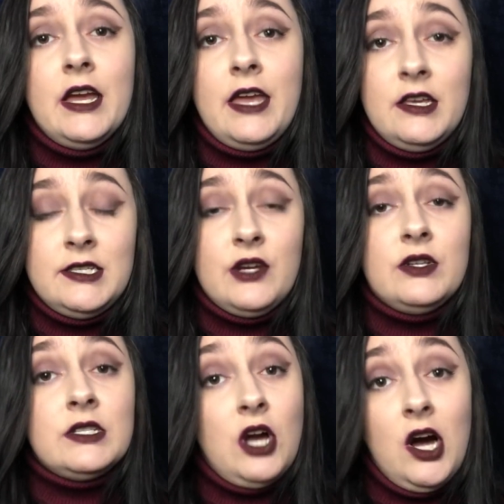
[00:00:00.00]

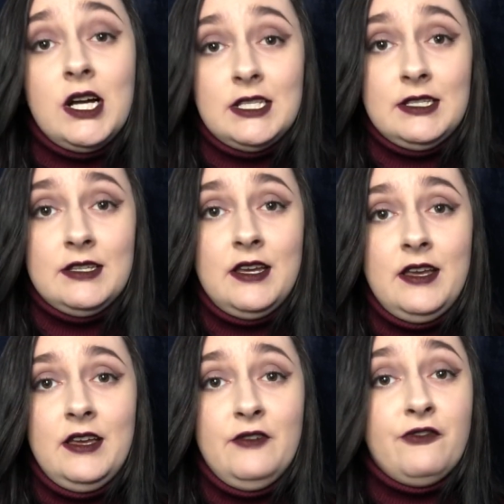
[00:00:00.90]
Kaysera's cause
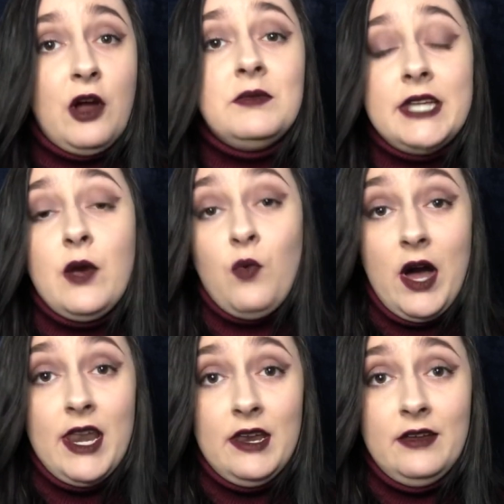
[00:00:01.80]
from day
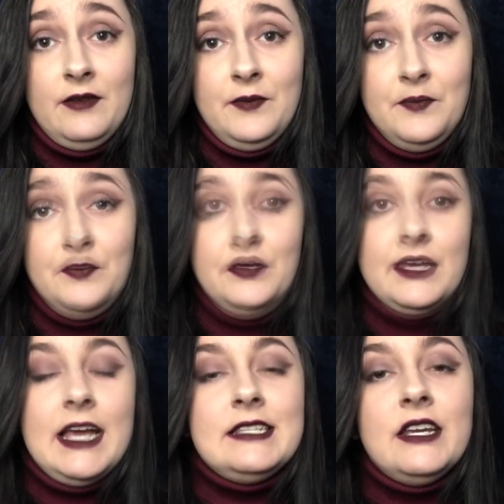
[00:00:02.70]
one.
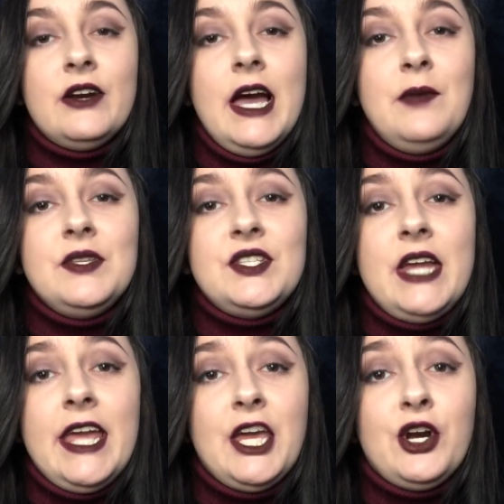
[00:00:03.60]
Kaysera had been
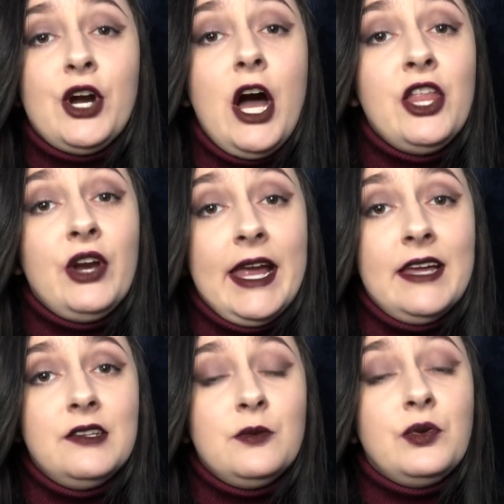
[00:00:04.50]
staying at her other
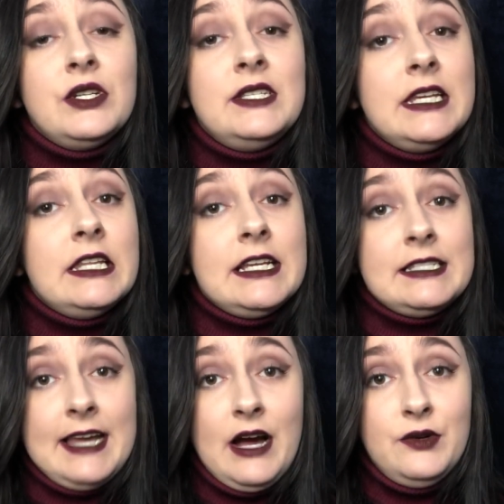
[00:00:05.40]
aunt,
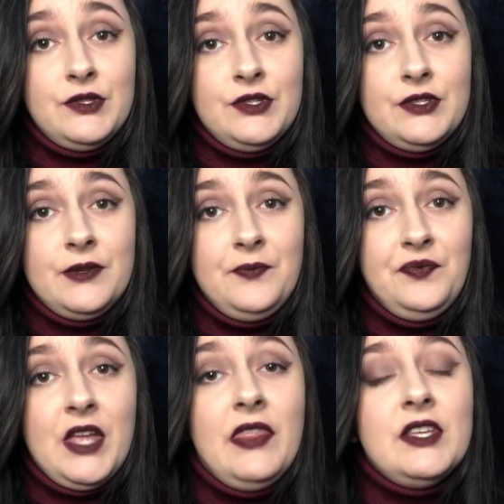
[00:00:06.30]
Priscilia's house,
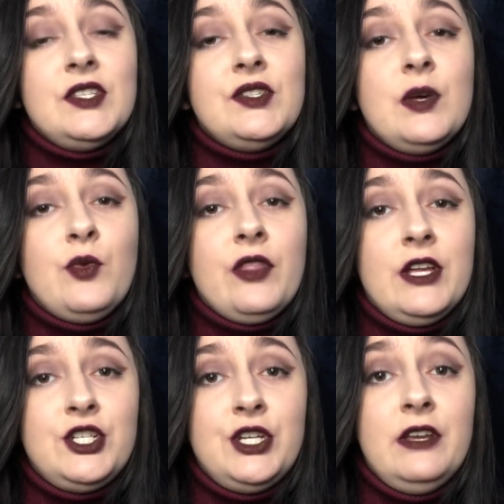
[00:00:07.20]
and this is somewhere
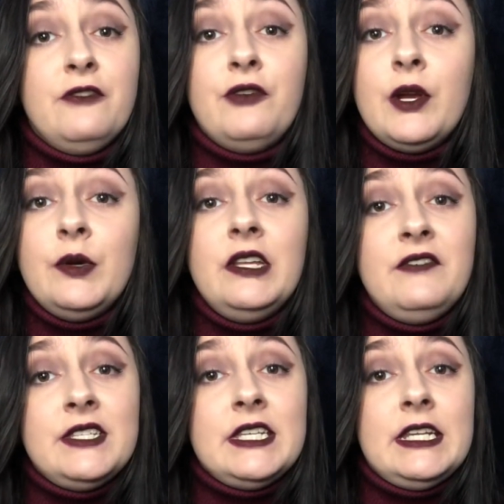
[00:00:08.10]
that she frequently
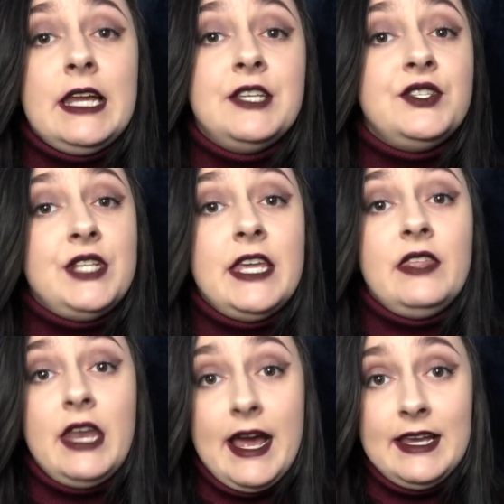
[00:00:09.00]
visited and stayed
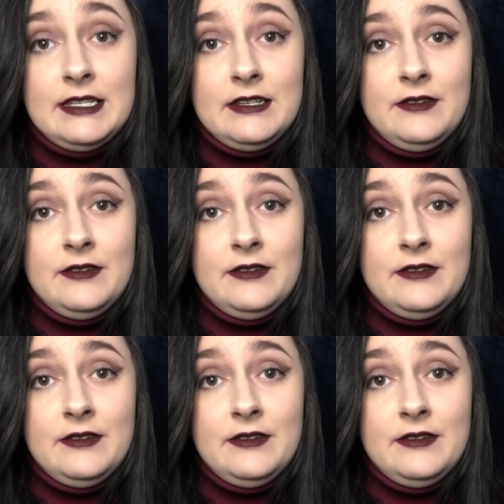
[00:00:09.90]
the night.